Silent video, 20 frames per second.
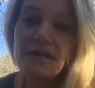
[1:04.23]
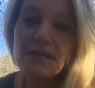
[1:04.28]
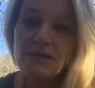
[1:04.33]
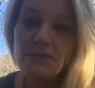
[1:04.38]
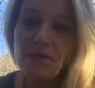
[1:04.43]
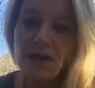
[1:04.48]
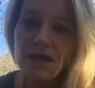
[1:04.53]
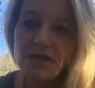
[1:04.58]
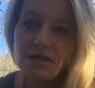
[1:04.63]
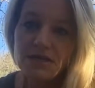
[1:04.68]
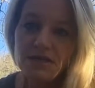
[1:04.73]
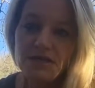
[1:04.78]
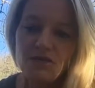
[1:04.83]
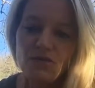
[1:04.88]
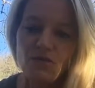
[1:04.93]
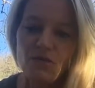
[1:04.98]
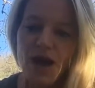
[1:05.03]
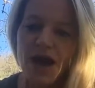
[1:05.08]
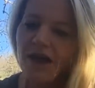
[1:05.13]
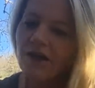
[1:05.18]

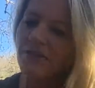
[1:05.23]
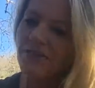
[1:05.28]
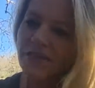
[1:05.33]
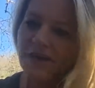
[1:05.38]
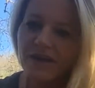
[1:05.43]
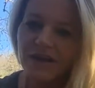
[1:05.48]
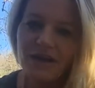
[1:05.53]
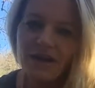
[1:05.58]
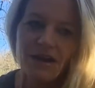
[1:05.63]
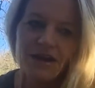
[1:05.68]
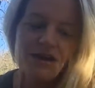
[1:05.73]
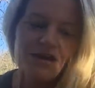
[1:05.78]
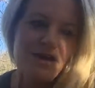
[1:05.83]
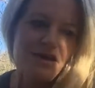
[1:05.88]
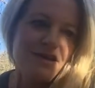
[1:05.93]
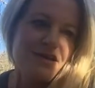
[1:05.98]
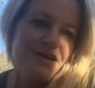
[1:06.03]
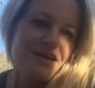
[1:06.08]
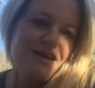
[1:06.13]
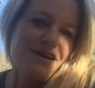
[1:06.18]
independent, wild thing.
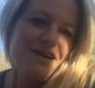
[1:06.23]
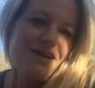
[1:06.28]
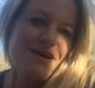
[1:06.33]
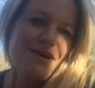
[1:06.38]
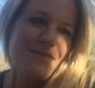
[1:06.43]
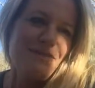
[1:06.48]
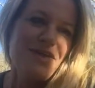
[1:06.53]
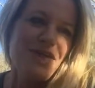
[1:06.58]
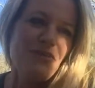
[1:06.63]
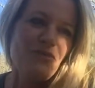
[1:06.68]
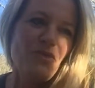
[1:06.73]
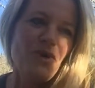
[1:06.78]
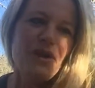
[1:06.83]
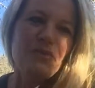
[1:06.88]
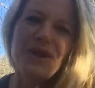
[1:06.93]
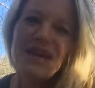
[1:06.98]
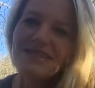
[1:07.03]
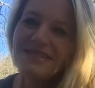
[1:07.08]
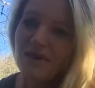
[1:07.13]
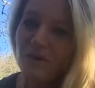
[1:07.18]
And
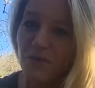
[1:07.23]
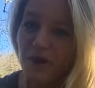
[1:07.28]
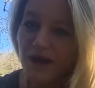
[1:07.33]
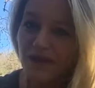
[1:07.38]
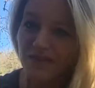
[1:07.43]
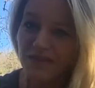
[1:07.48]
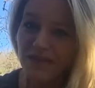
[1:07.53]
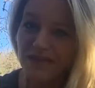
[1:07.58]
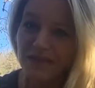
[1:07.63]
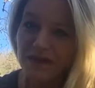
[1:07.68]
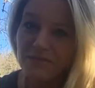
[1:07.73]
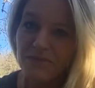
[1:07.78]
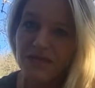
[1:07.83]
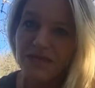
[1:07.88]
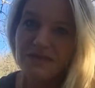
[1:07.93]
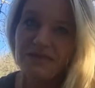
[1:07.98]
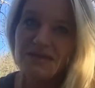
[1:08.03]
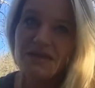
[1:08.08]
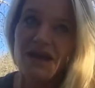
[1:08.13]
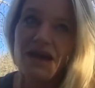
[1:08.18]
when I say wild thing, that
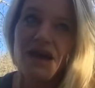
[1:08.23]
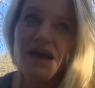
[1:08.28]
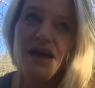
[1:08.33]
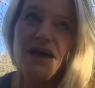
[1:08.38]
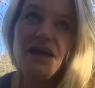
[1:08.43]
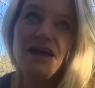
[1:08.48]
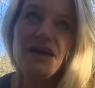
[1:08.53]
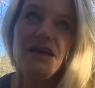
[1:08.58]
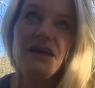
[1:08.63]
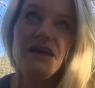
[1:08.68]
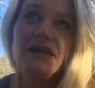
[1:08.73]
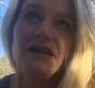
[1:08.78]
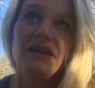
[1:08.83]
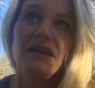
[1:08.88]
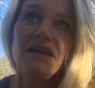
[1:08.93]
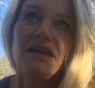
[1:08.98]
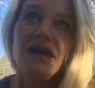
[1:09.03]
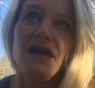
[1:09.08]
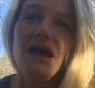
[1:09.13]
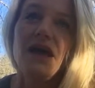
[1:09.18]
means I
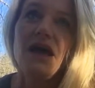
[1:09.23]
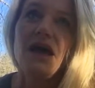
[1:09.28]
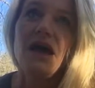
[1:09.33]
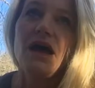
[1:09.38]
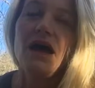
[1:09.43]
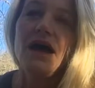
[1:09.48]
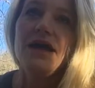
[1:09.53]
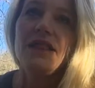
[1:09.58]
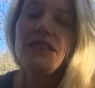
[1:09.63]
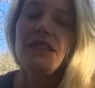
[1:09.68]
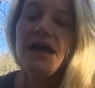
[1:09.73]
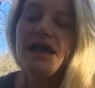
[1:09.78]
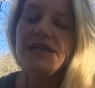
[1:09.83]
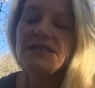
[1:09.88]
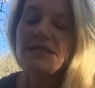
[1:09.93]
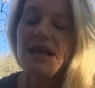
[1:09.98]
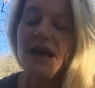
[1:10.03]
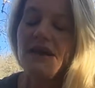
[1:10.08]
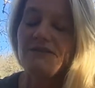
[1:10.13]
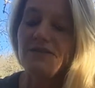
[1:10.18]
like
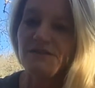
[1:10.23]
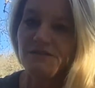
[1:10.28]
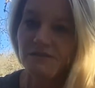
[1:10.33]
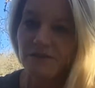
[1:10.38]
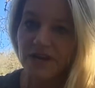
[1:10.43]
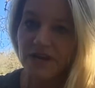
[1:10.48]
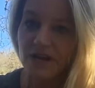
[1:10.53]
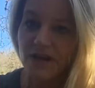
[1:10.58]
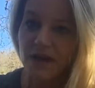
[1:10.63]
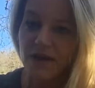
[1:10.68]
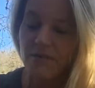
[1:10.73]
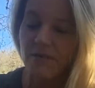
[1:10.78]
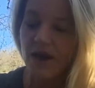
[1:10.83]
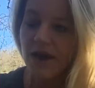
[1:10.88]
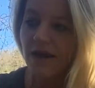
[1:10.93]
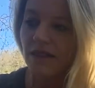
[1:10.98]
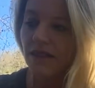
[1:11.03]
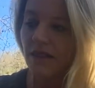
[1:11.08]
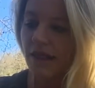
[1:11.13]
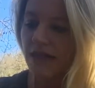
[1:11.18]
to have the freedom.
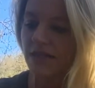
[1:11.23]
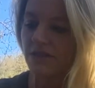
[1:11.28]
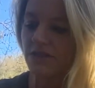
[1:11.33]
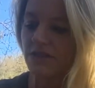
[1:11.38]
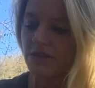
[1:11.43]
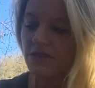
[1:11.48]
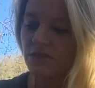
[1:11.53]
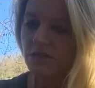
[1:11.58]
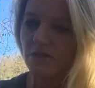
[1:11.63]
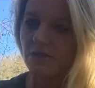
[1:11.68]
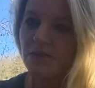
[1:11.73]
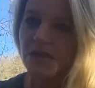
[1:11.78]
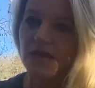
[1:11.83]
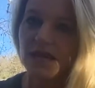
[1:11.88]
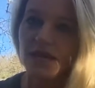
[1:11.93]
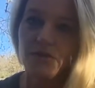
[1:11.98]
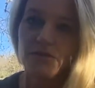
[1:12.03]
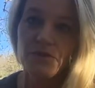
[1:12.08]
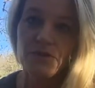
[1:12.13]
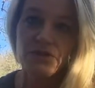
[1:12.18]
I like to be
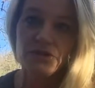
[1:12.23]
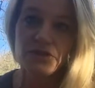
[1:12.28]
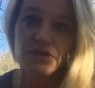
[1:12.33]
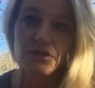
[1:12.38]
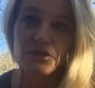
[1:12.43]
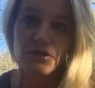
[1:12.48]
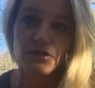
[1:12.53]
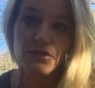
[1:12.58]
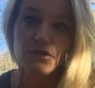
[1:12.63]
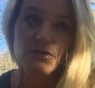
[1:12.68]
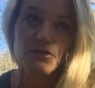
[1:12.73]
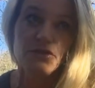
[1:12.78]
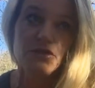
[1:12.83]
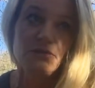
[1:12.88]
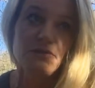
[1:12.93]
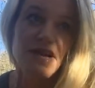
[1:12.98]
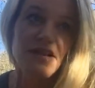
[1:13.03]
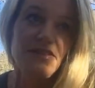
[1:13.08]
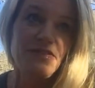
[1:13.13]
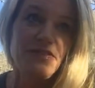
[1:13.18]
able to
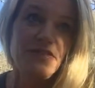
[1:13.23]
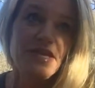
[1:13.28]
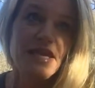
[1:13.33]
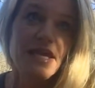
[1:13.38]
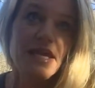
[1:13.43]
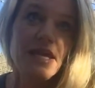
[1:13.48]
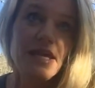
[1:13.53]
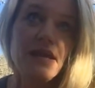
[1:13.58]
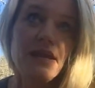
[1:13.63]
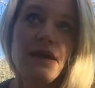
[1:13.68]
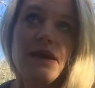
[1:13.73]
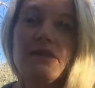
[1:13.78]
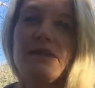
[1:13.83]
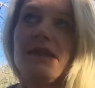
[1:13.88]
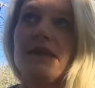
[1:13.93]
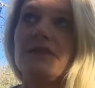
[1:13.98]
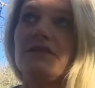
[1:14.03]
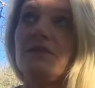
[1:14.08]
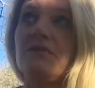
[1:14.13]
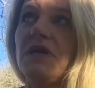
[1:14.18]
do my thing. I
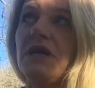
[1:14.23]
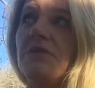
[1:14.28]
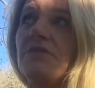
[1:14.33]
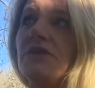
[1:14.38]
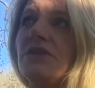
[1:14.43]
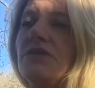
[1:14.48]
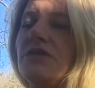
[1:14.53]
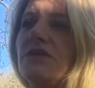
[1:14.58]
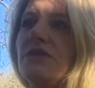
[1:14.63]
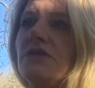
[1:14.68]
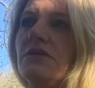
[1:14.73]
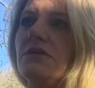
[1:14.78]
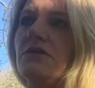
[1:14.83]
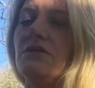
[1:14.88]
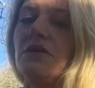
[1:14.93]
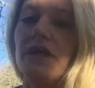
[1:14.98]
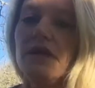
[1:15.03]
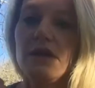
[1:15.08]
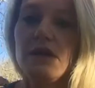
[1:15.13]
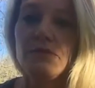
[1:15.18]
like to be able
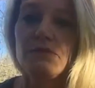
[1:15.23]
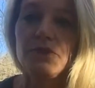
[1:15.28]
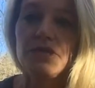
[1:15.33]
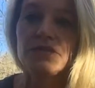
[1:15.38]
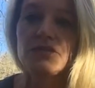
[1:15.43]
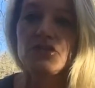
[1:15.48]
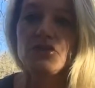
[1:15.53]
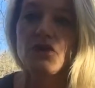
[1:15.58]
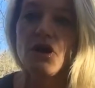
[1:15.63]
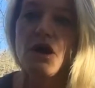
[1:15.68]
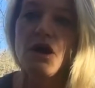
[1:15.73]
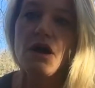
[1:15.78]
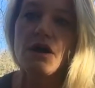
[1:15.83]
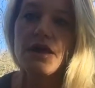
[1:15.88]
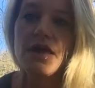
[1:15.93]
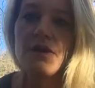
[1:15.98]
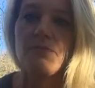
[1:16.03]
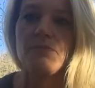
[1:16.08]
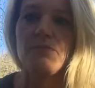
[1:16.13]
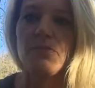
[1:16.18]
to be
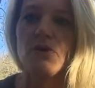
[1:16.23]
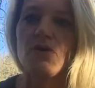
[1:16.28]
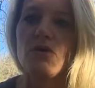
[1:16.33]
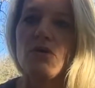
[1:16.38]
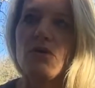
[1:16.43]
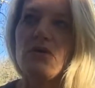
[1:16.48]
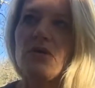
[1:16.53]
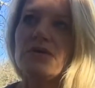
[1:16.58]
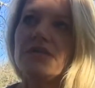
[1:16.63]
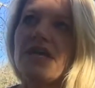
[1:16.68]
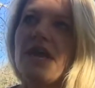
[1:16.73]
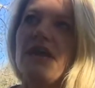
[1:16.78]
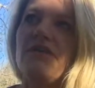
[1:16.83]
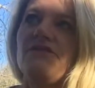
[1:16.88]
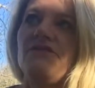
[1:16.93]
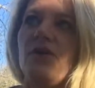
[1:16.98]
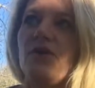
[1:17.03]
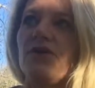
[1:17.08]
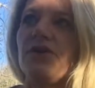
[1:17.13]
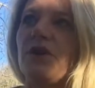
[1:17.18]
strong and bold
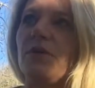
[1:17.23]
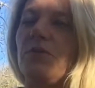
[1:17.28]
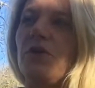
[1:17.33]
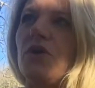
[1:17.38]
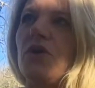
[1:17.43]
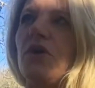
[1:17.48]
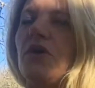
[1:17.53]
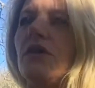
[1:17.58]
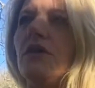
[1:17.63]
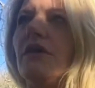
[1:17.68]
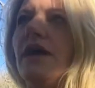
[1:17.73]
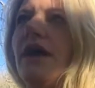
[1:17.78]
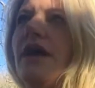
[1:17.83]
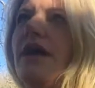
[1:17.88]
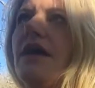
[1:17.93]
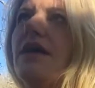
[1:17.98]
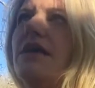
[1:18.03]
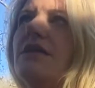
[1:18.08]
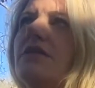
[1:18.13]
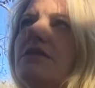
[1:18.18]
and vulnerable
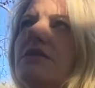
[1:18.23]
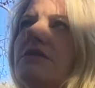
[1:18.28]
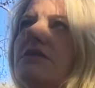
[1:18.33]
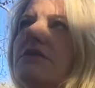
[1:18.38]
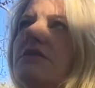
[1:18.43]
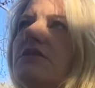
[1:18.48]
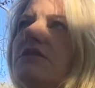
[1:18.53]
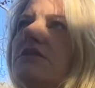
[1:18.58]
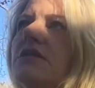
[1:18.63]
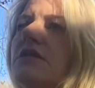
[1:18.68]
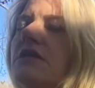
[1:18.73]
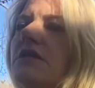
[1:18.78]
and